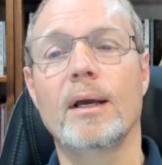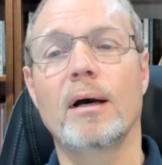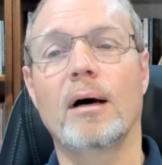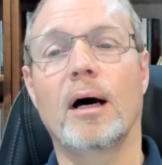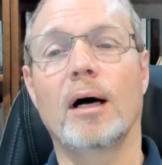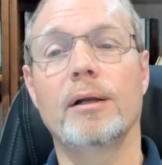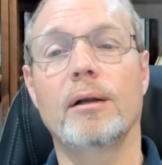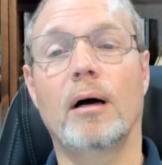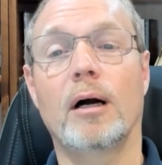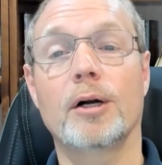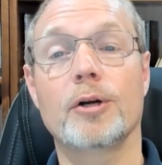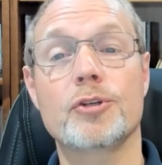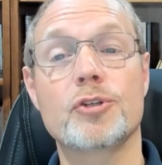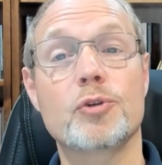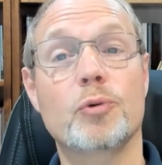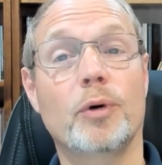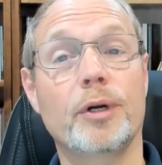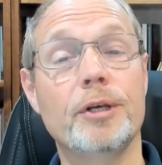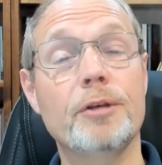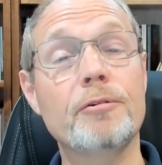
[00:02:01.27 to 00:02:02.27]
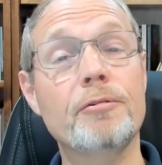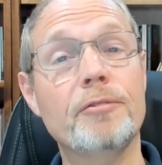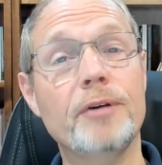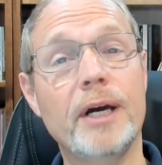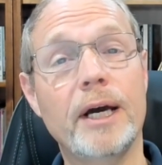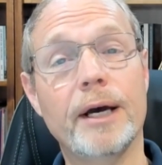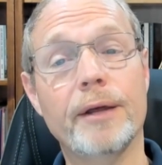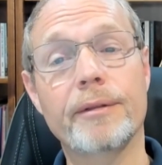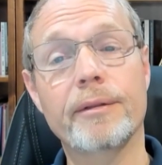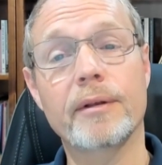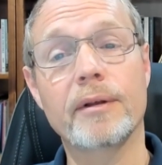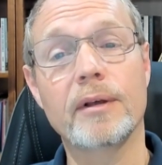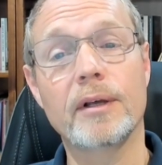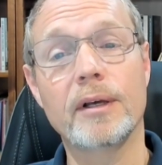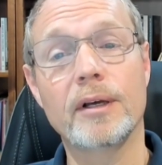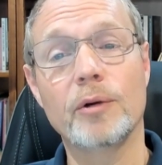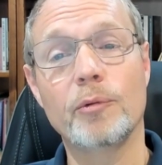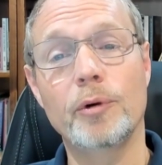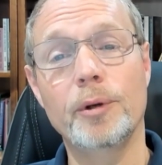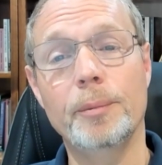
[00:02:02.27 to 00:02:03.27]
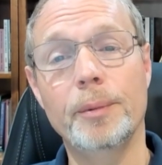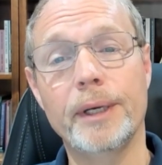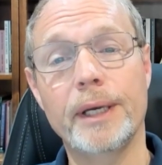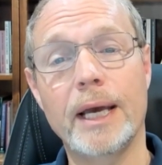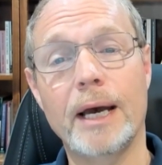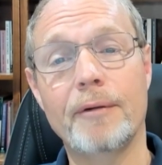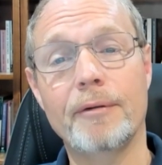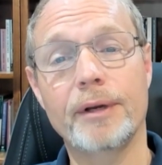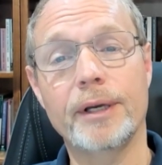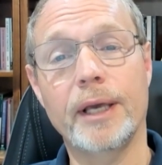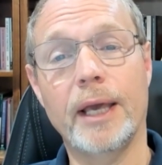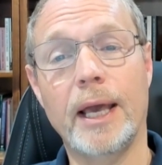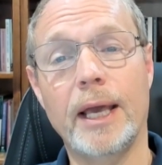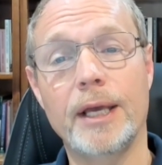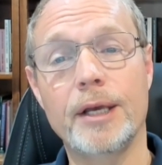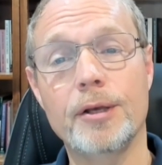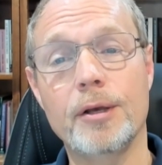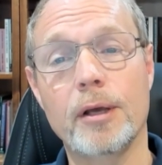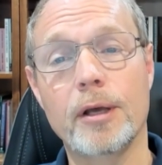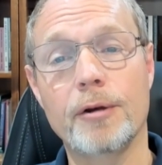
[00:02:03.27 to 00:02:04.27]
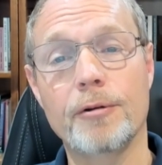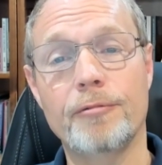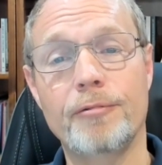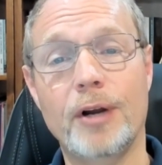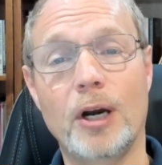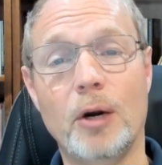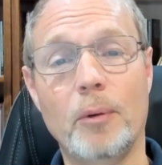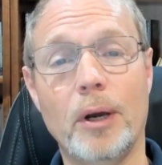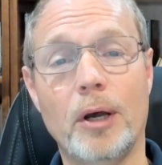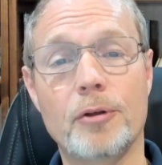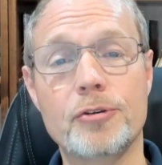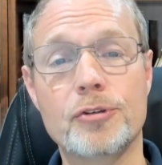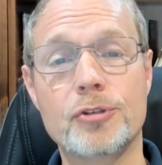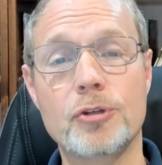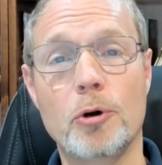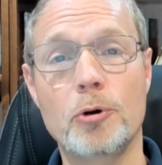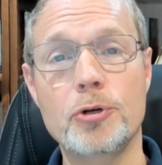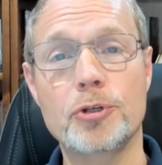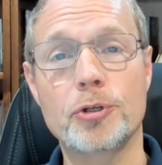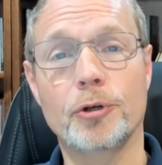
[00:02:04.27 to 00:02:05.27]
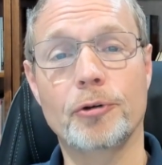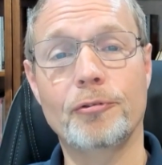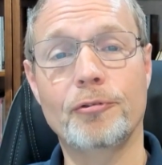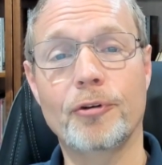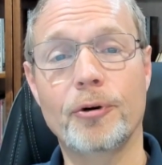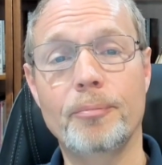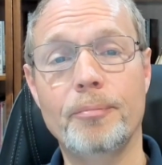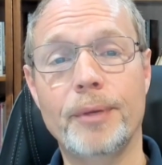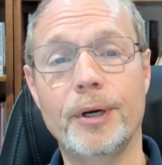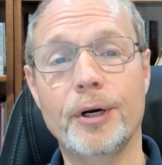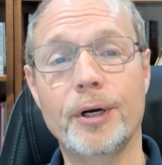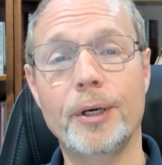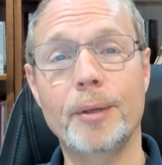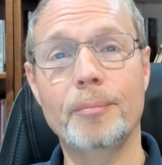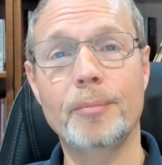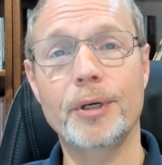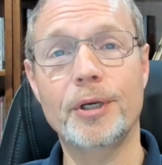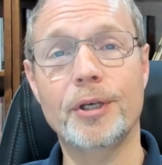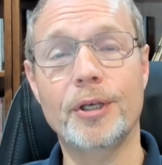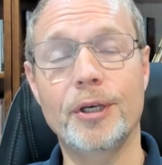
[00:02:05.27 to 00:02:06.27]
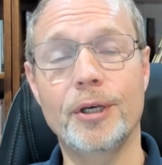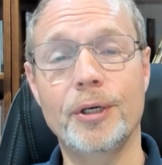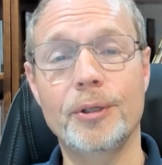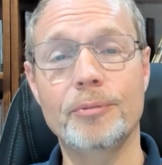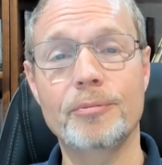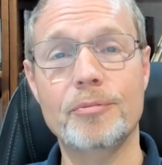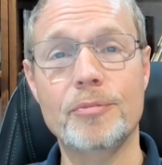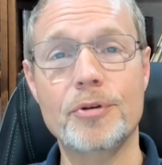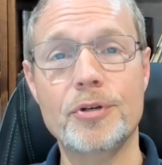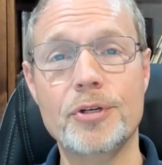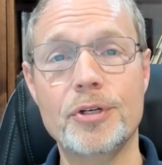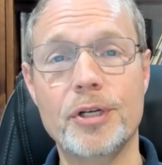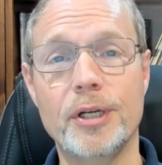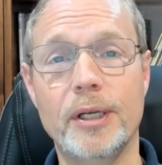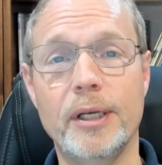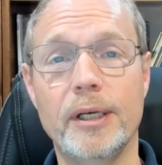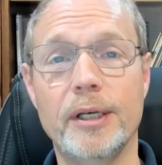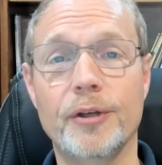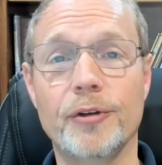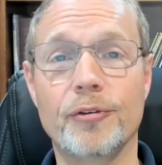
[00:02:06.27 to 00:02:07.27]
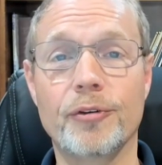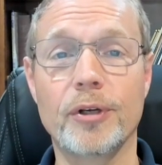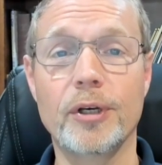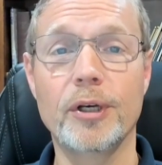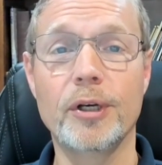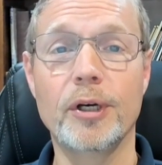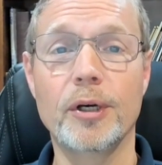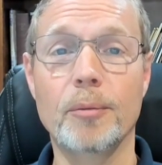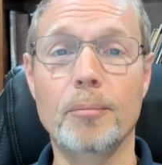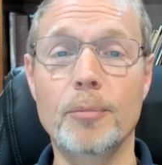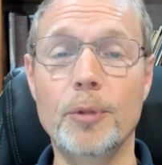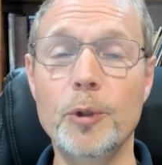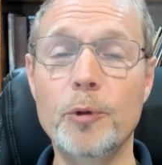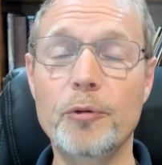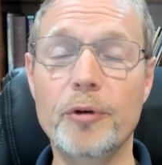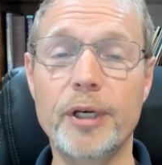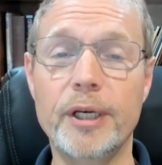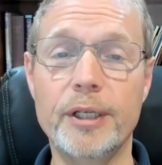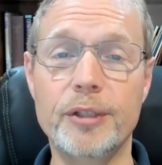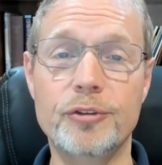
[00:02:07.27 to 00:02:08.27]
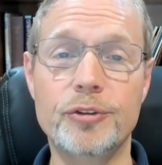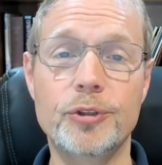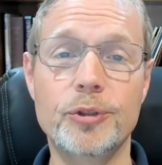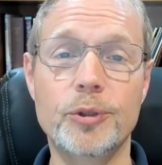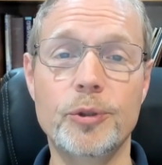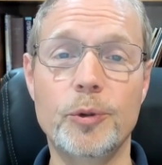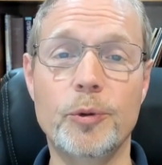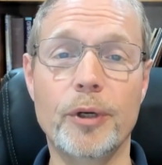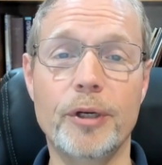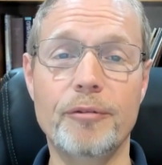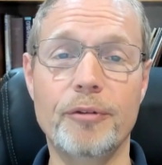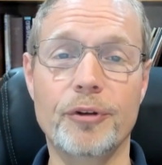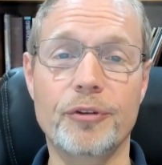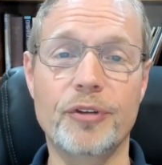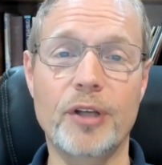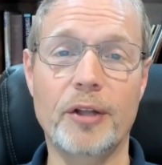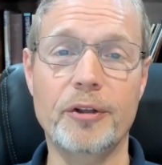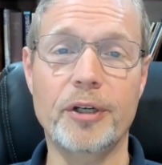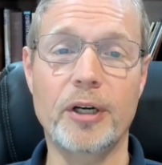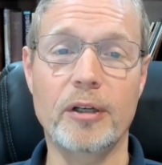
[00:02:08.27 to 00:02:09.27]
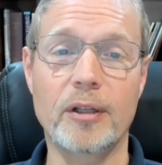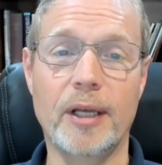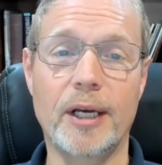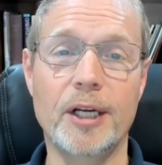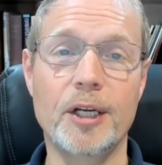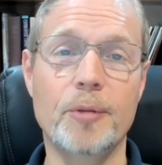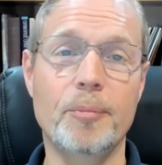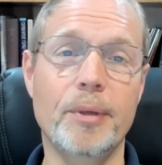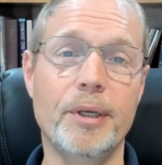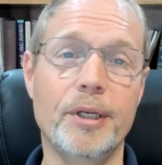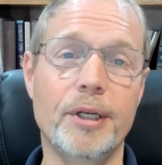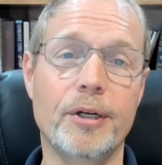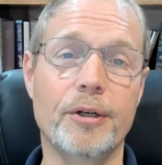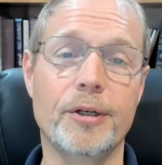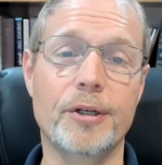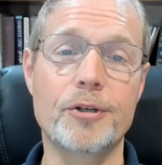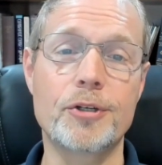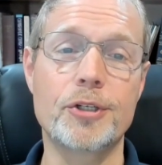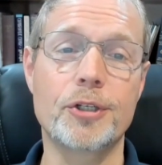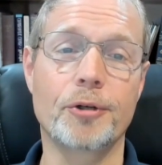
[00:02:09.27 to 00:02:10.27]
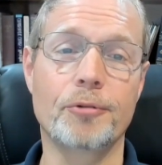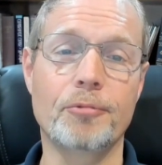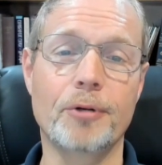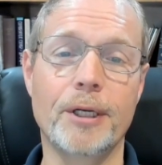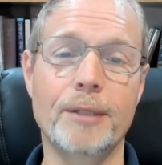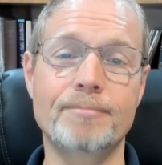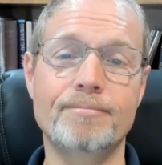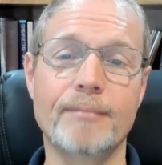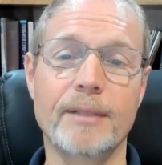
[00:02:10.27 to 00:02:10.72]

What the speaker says: On August 25th, we'll be having a farewell social for Miriam McCune. She is moving to Greenville, South Carolina to be near her children.